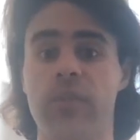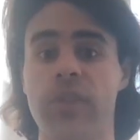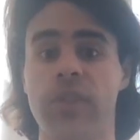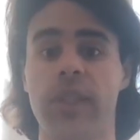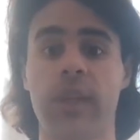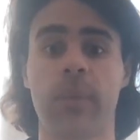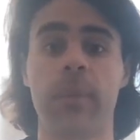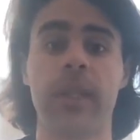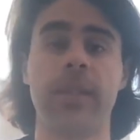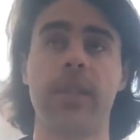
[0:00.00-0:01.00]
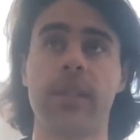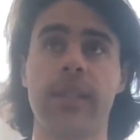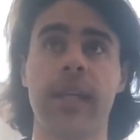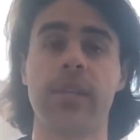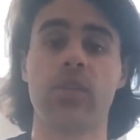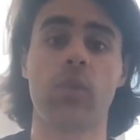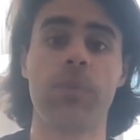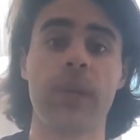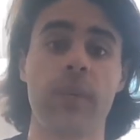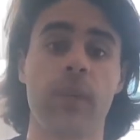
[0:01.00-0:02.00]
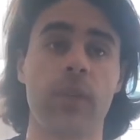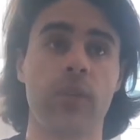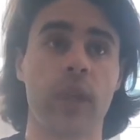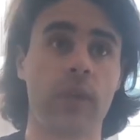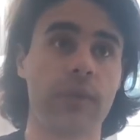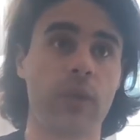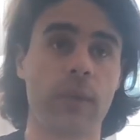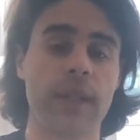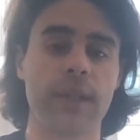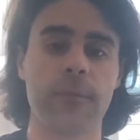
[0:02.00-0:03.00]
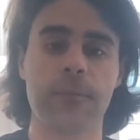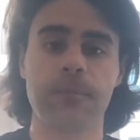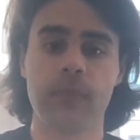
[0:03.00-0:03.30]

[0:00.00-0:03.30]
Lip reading: reasoning capability that is comparable to that of humans?